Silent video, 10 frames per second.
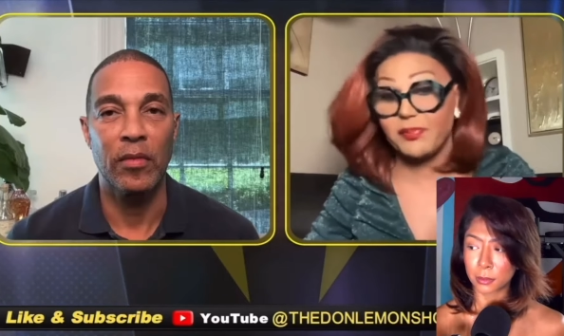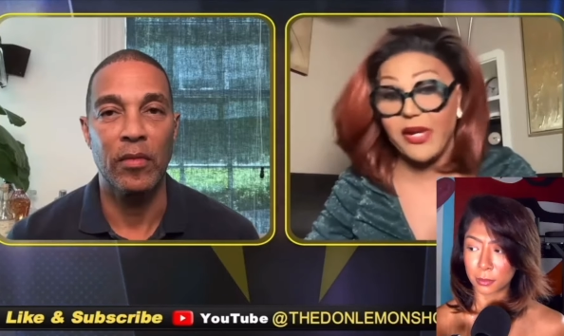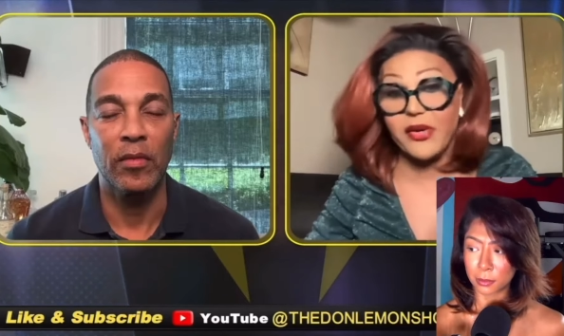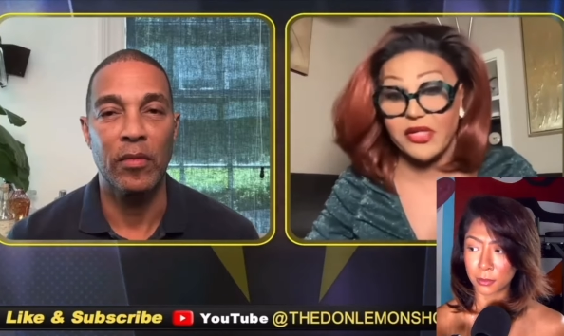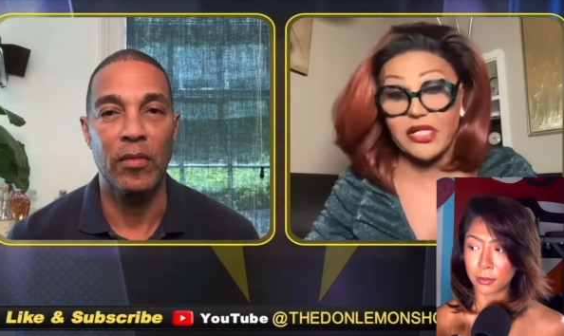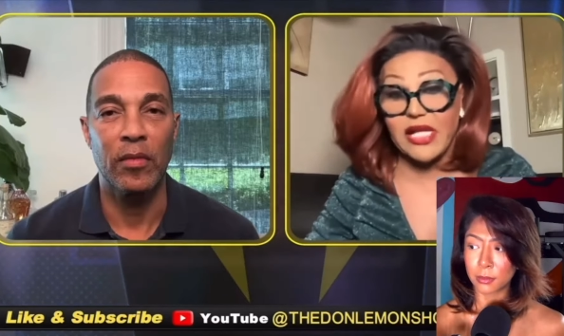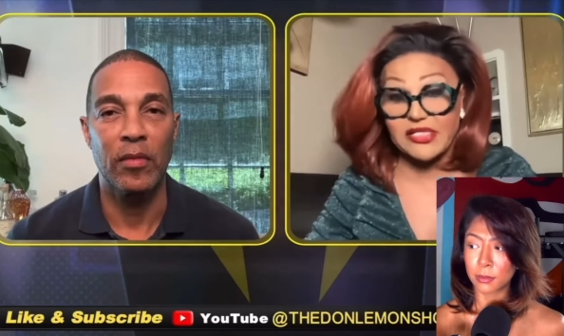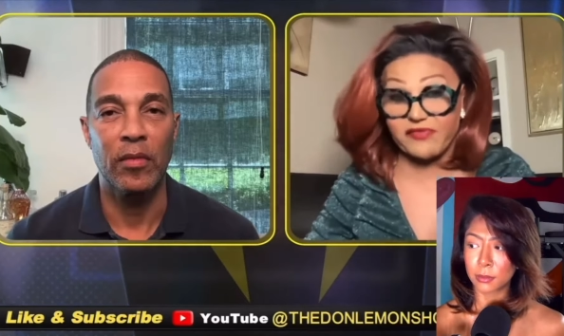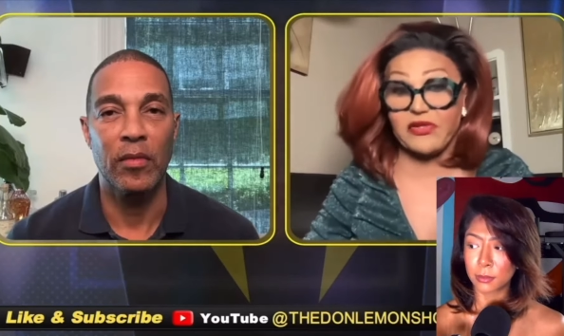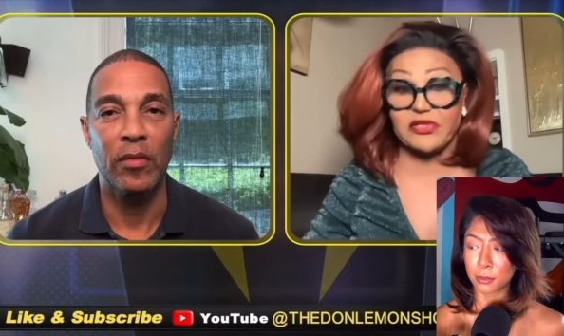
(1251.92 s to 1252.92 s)
Speaker 1: parenting. That's the
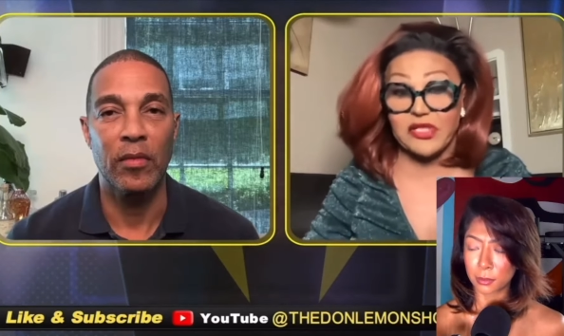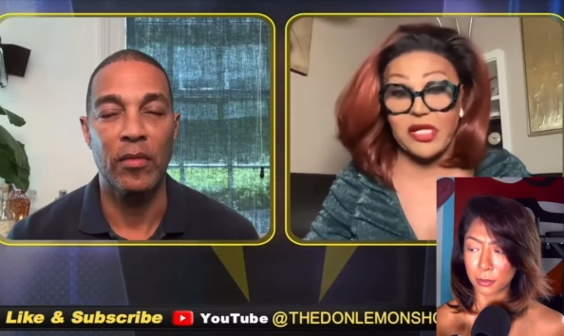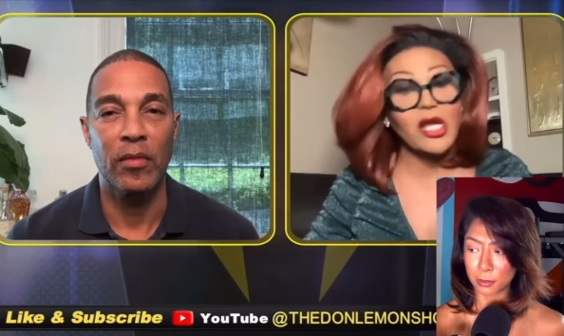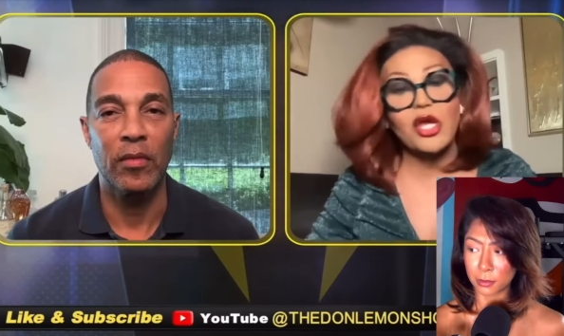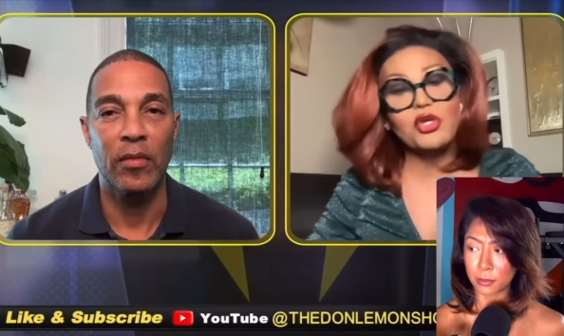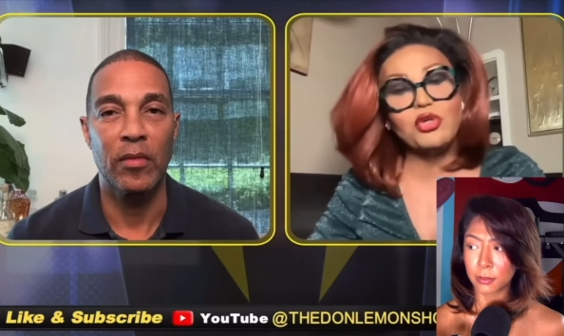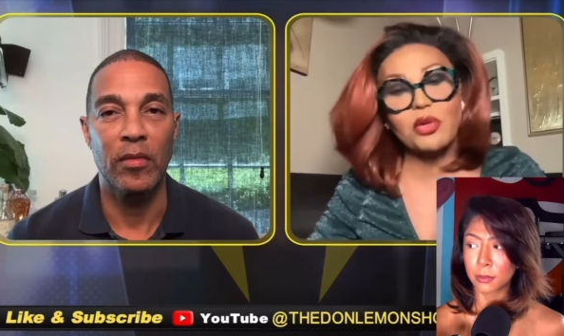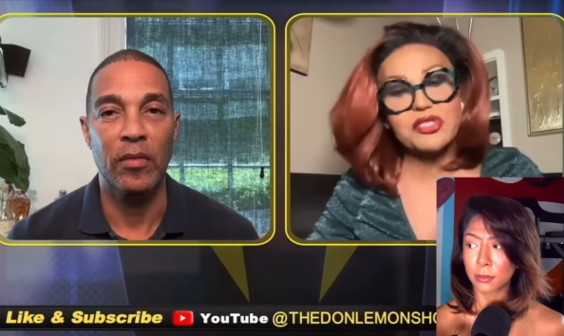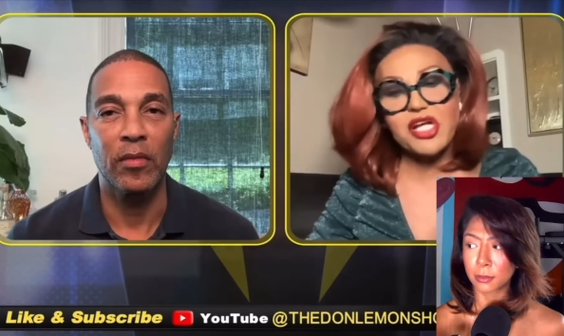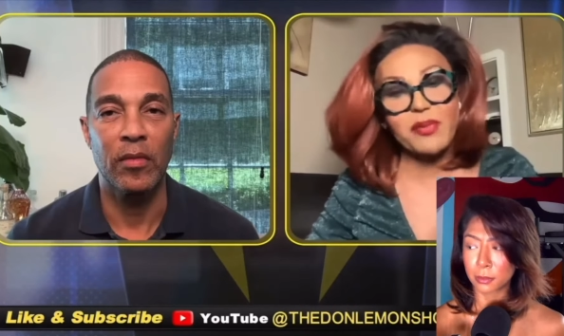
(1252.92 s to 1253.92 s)
first thing. You don't
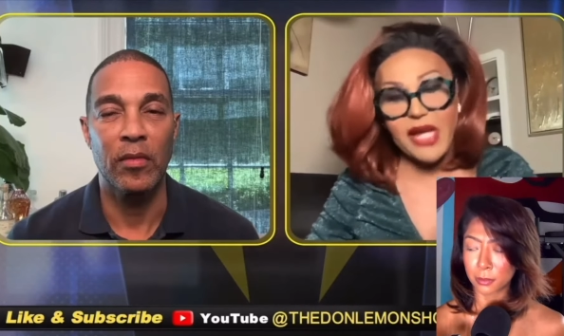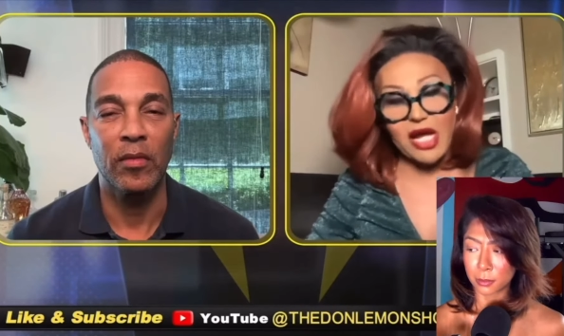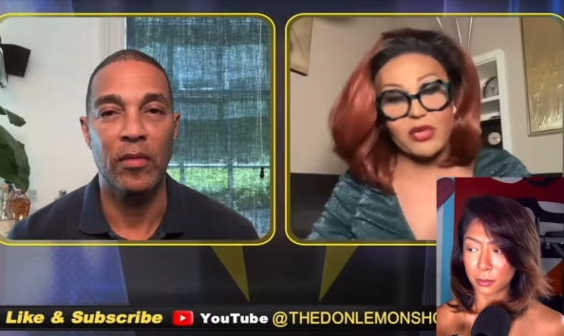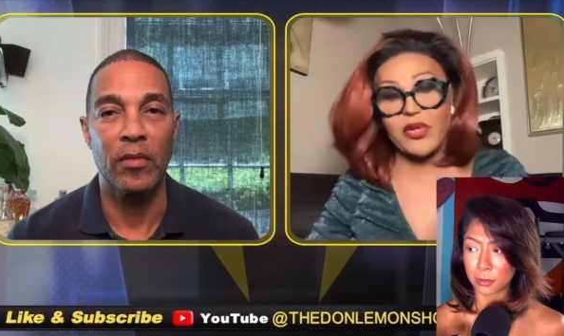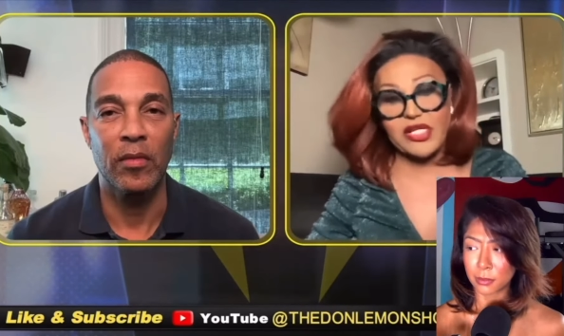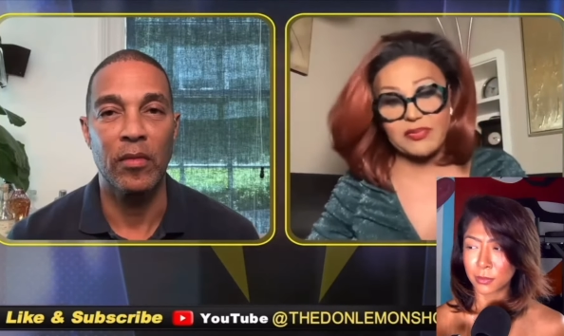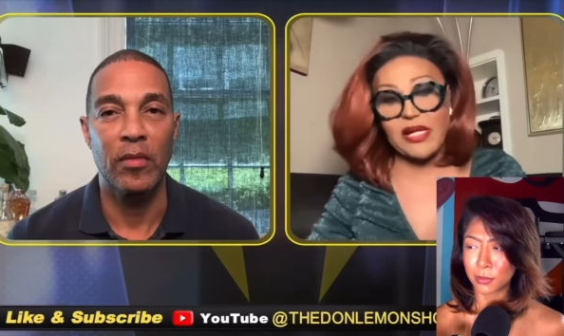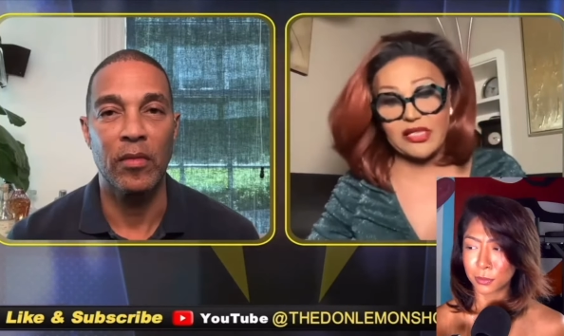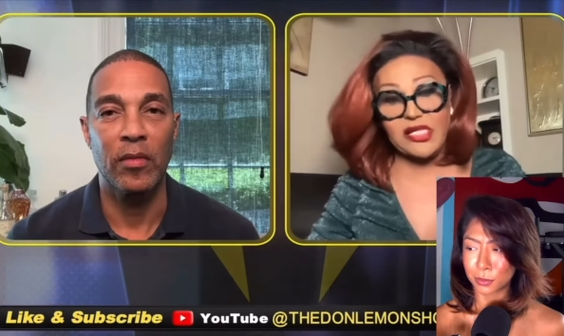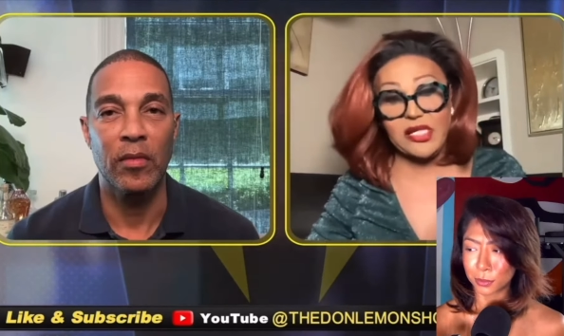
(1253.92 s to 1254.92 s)
tell me how to raise my
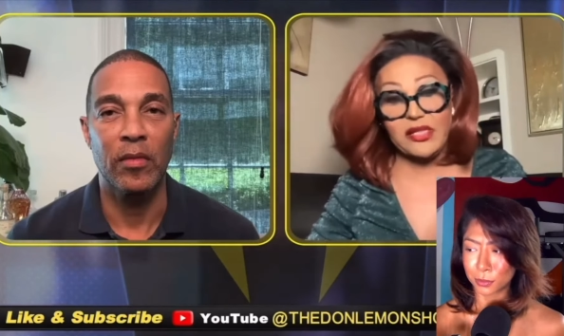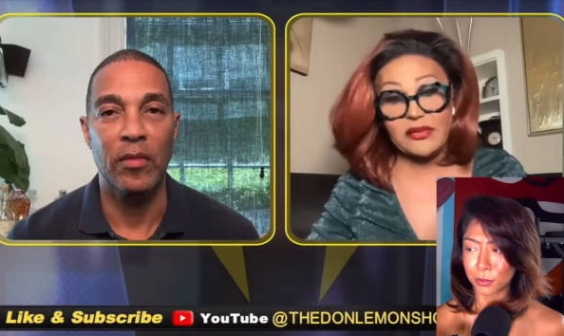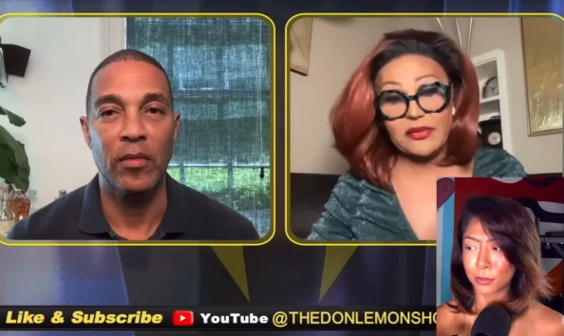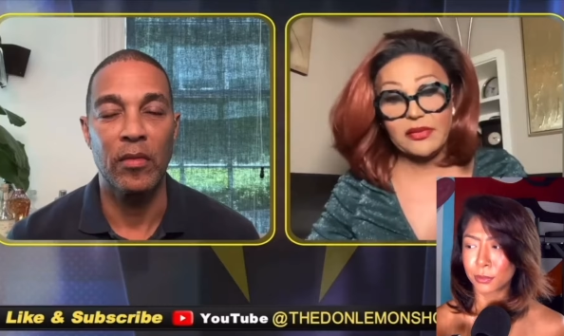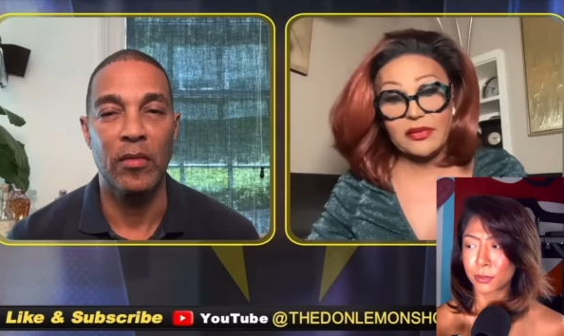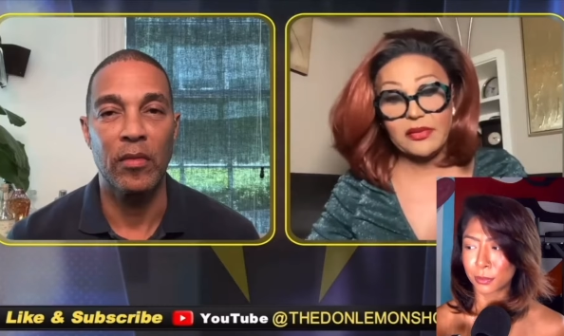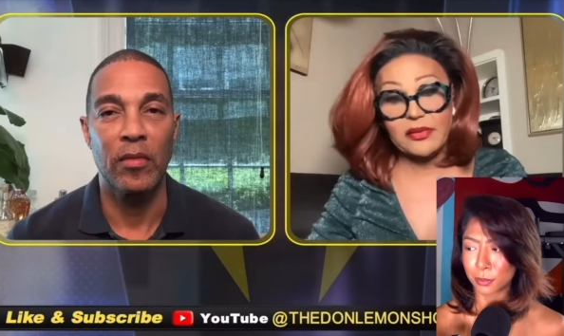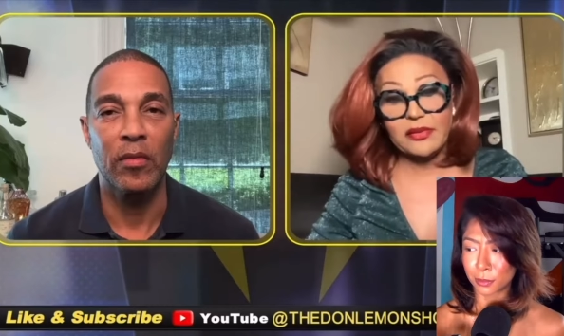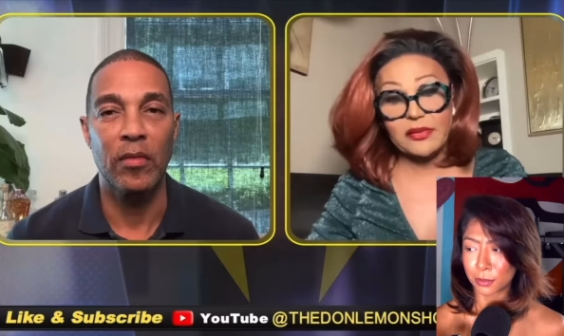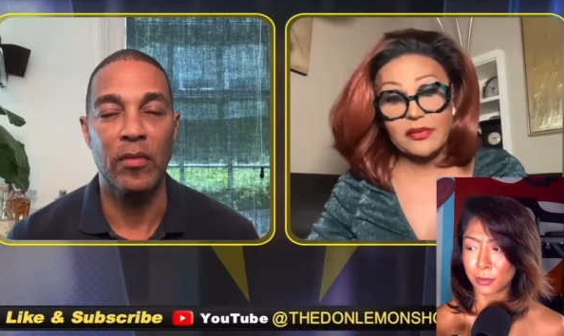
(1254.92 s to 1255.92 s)
kid.
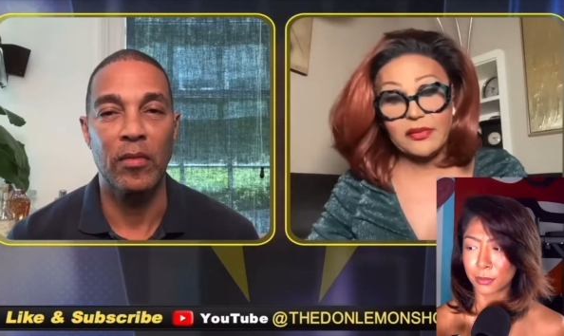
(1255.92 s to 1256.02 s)
Mm-hmm.